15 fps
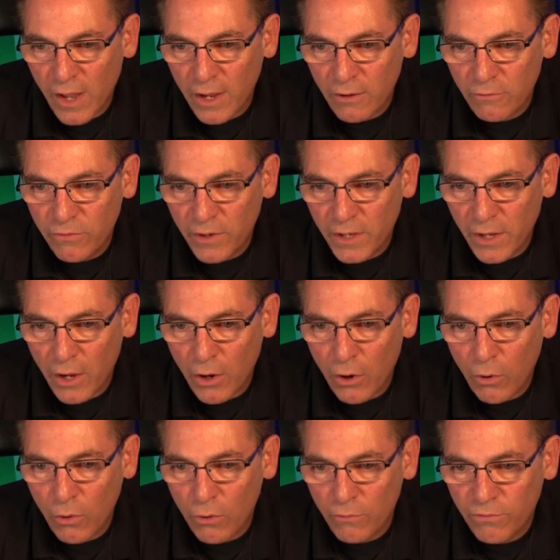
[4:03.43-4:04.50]
a
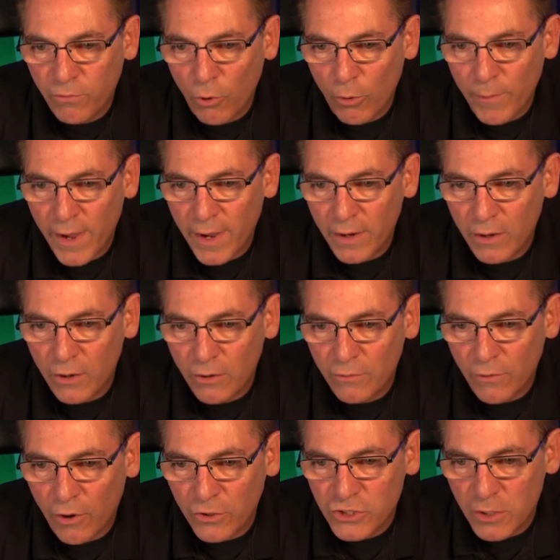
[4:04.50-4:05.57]
video format
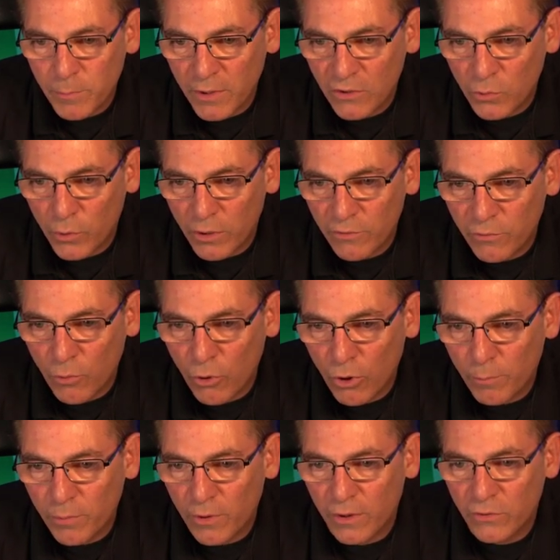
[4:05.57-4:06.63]
of
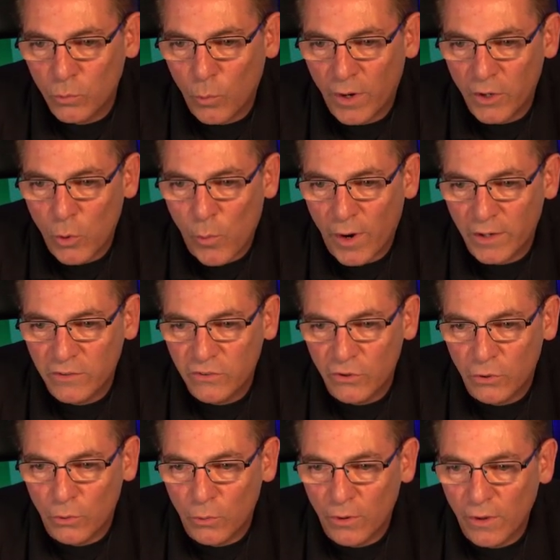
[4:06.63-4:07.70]
RGB24 plus
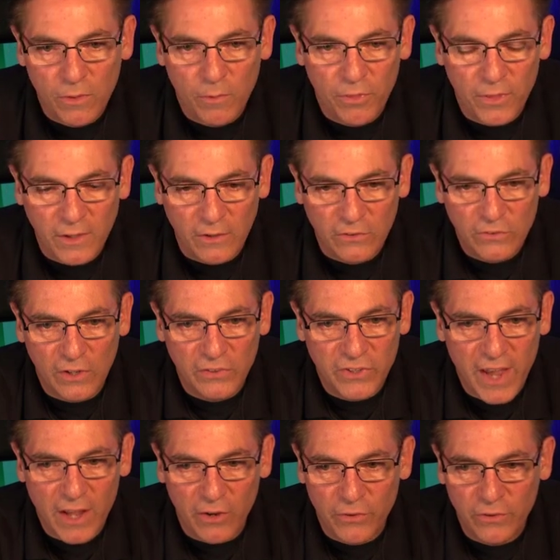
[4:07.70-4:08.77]
YUY2 The thing that sticks
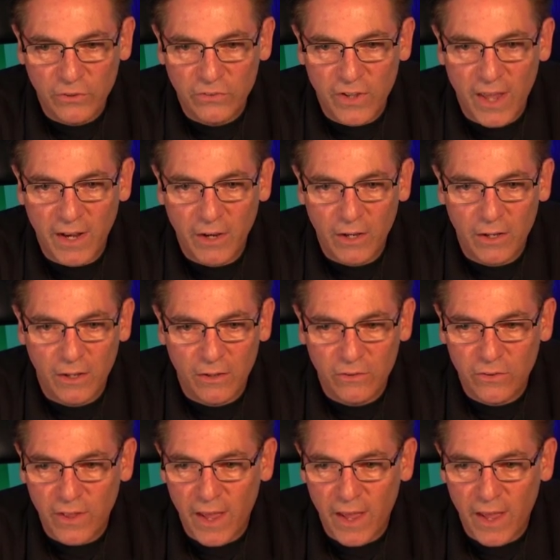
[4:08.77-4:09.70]
out on this setting is